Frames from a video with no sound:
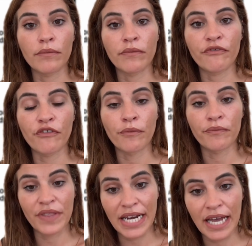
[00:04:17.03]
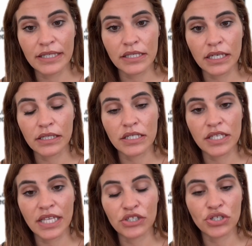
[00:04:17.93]
from the landing, so
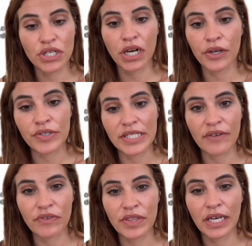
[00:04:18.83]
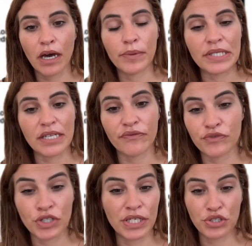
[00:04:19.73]
that just closes everything up instead of
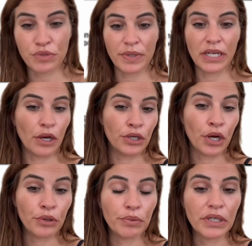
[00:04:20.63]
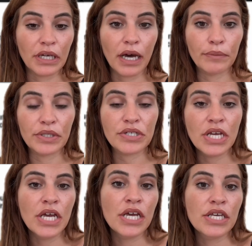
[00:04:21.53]
it just being an open cupboard.
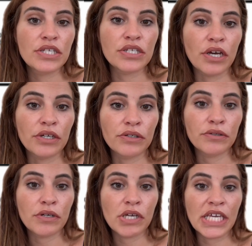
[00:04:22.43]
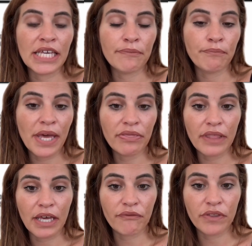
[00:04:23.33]
So it meant
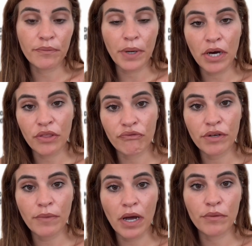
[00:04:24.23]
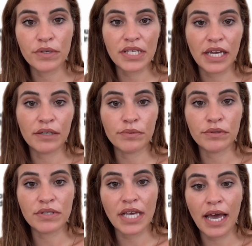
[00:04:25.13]
that for the bathroom I was able
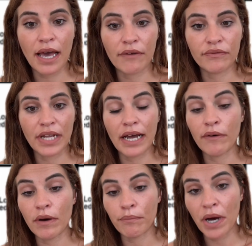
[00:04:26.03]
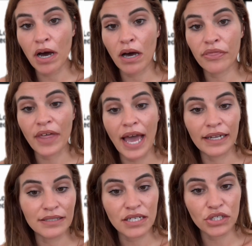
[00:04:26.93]
to have now a bath
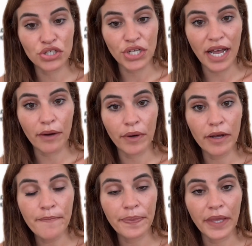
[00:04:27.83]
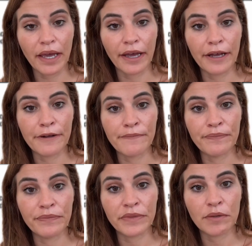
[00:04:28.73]
and a shower.
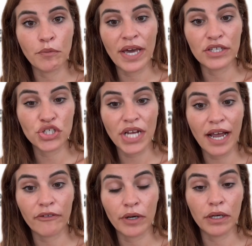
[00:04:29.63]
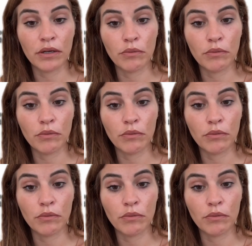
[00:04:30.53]
Where the shower